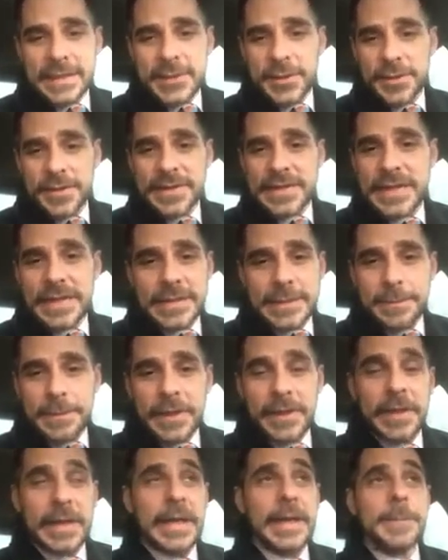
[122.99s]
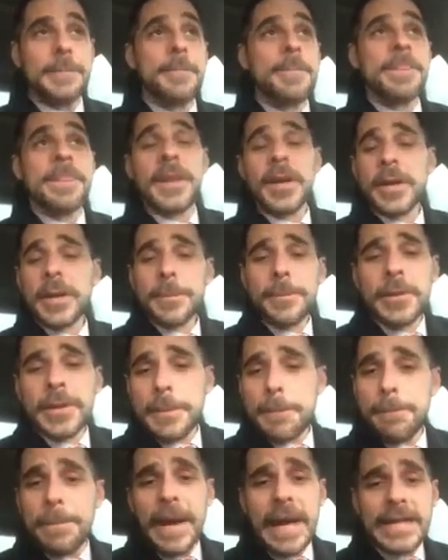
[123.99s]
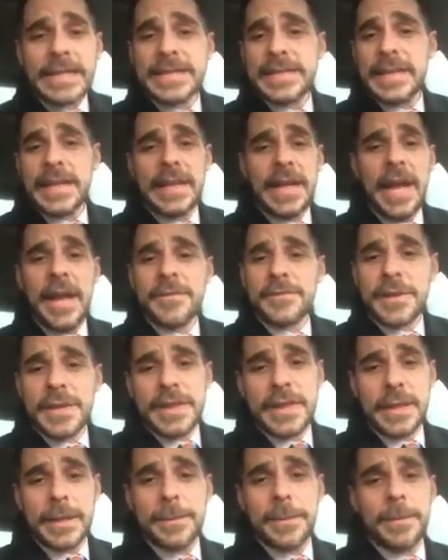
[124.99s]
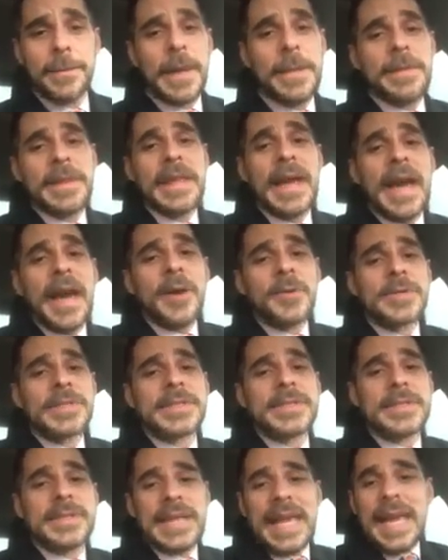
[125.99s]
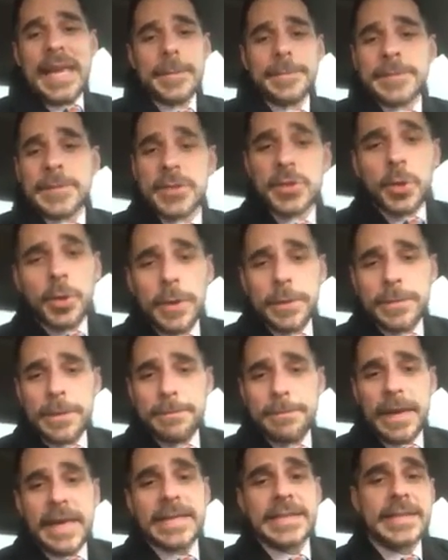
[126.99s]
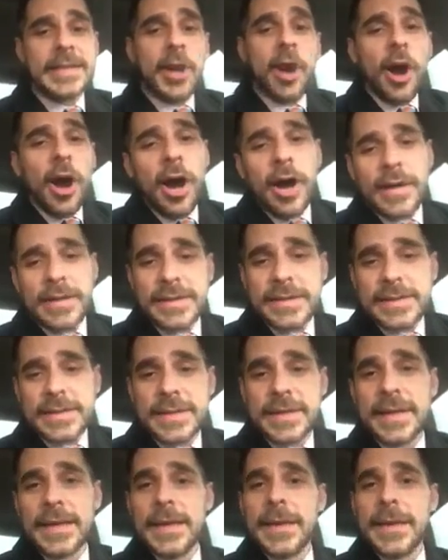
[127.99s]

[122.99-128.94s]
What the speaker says: sort of sensibility, and they're going to put the best in everything, but maybe the house can't absorb the best costs.